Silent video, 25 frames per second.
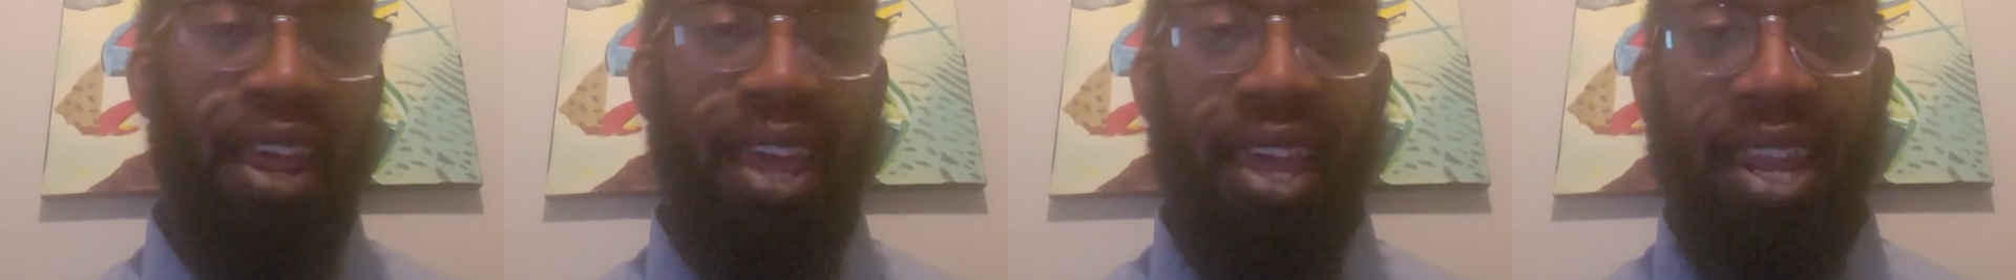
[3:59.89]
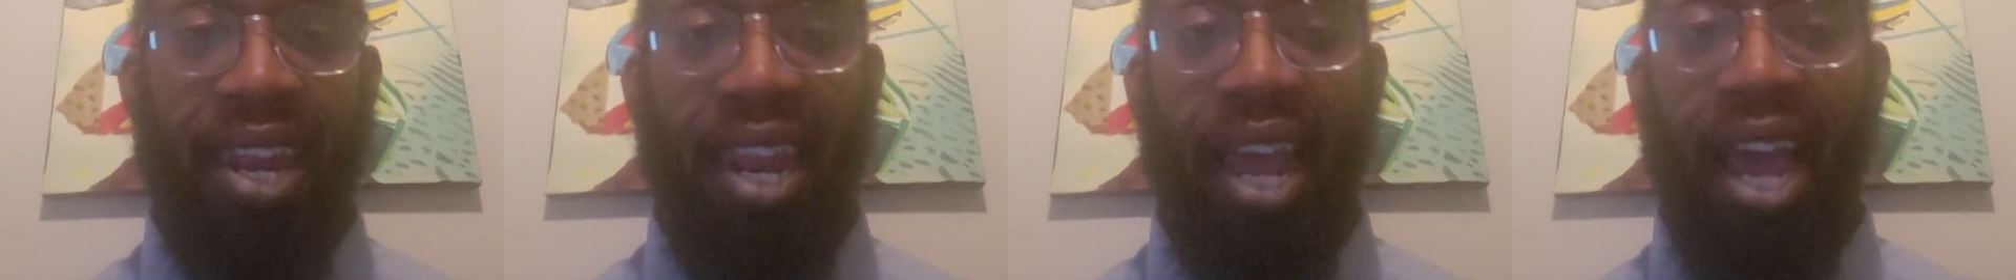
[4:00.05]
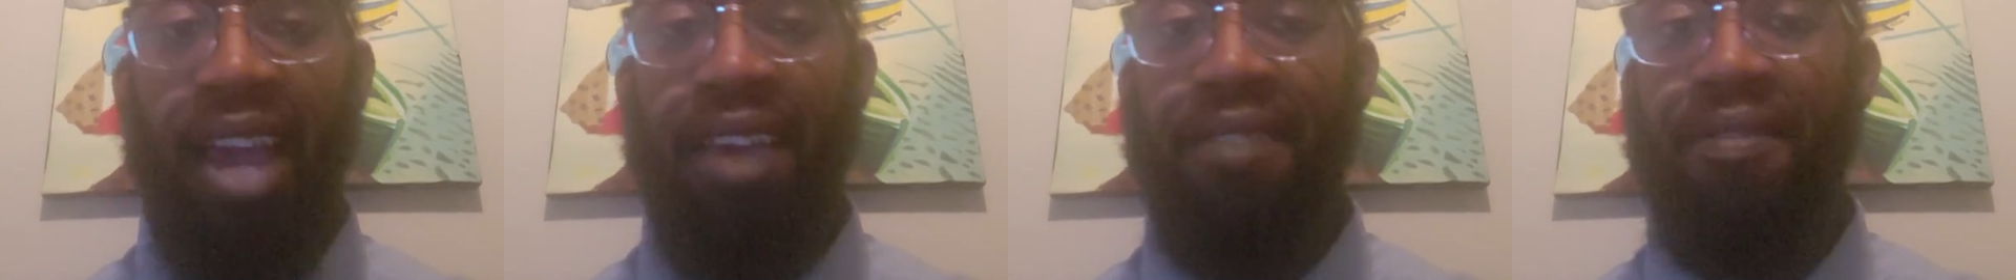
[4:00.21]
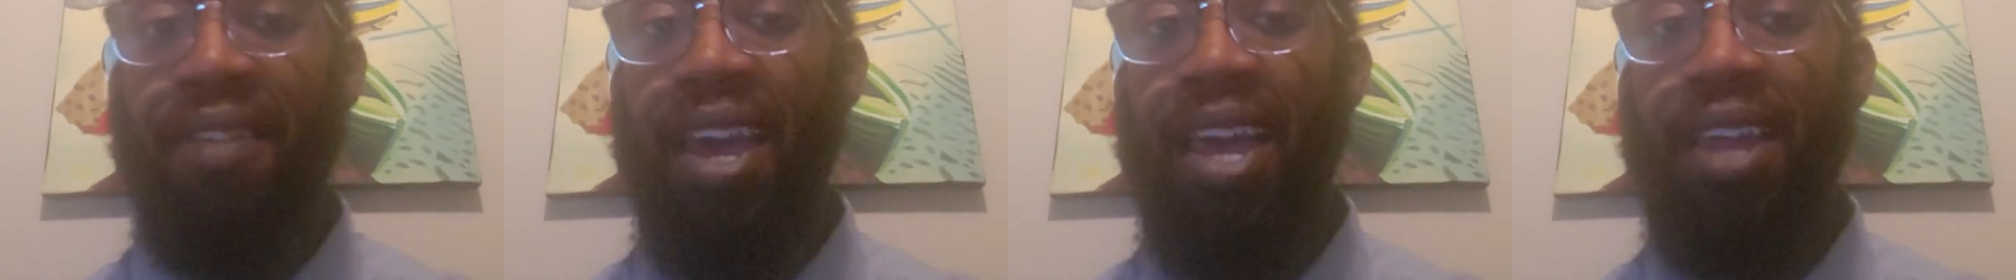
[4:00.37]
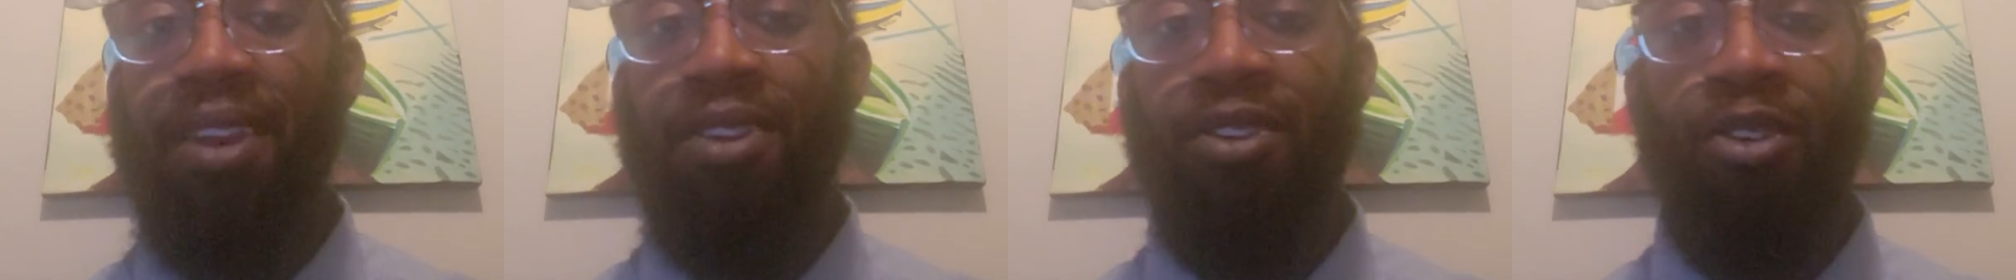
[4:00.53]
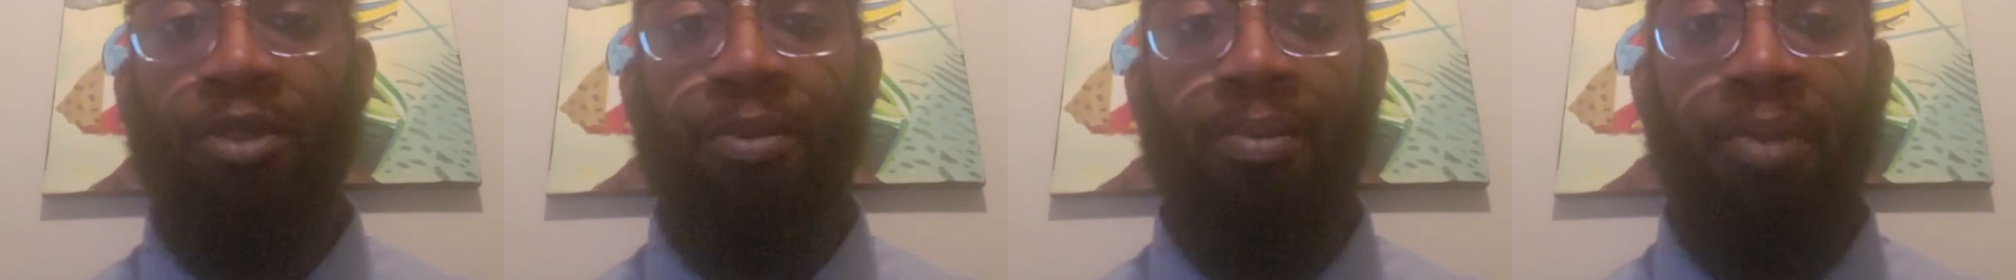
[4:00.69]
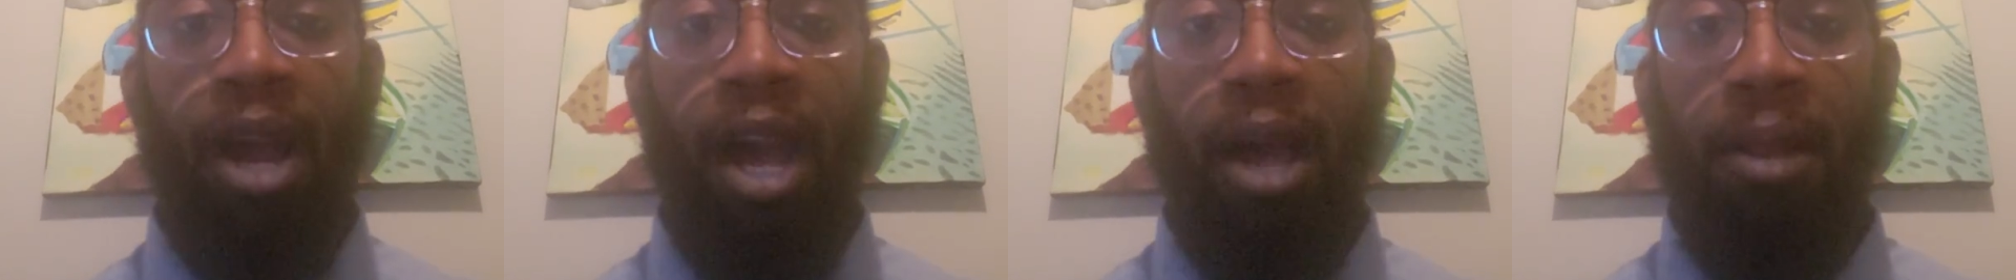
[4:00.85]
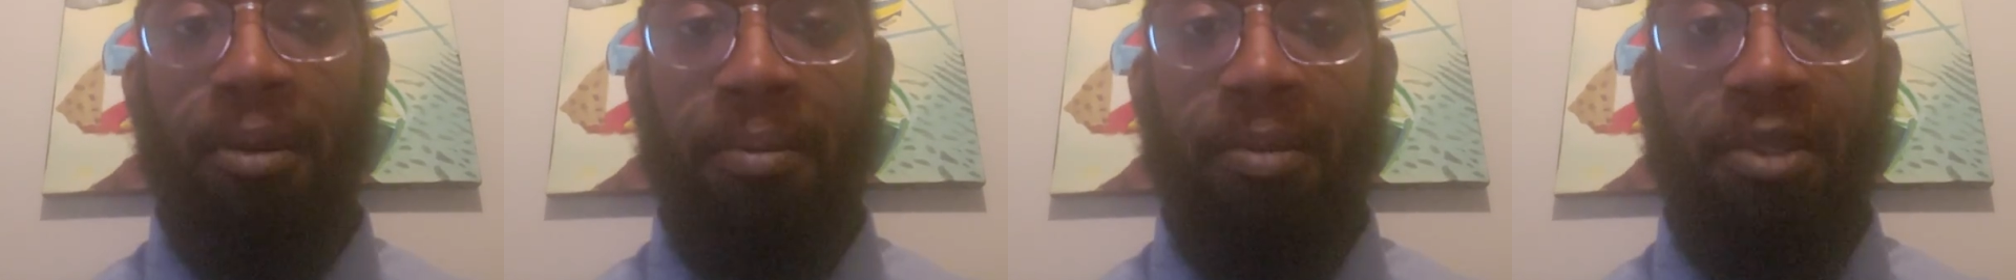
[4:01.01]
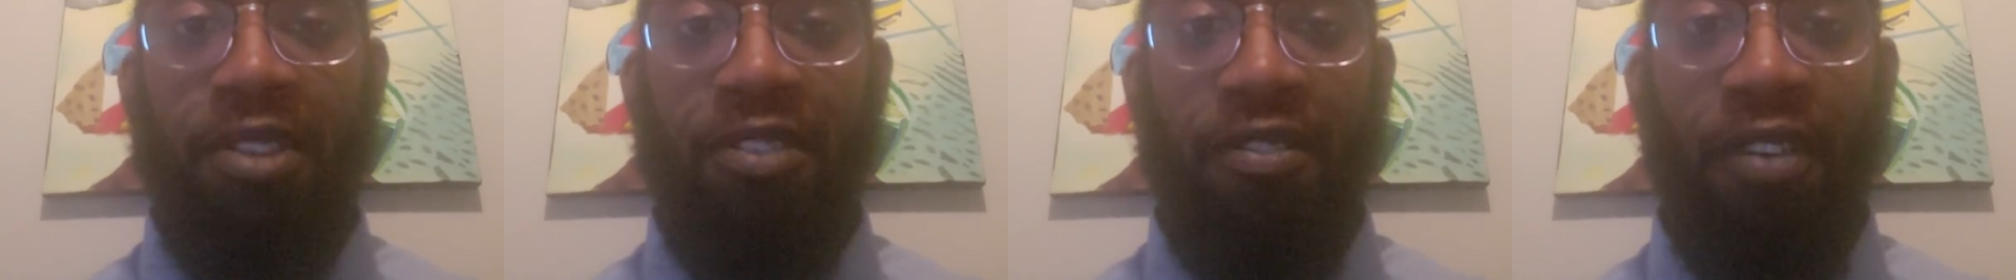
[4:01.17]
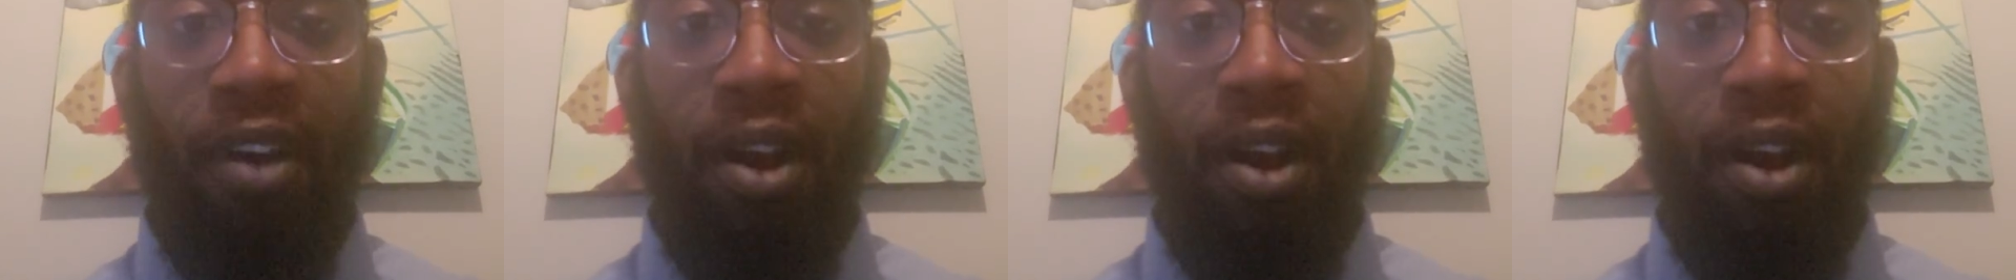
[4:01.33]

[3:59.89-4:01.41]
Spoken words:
and I've had no problem as